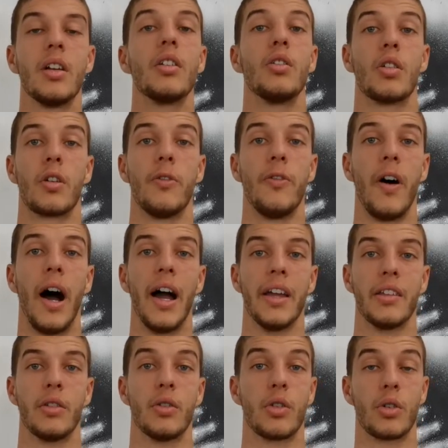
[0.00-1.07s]
you're fine,
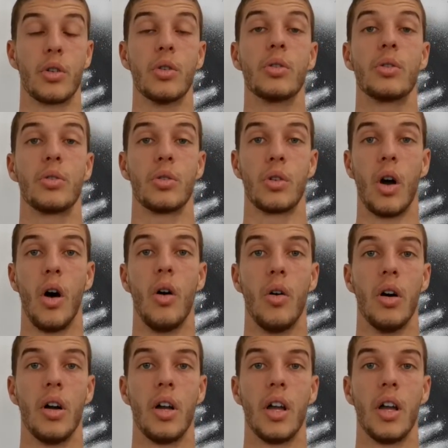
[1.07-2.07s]
you're good to go.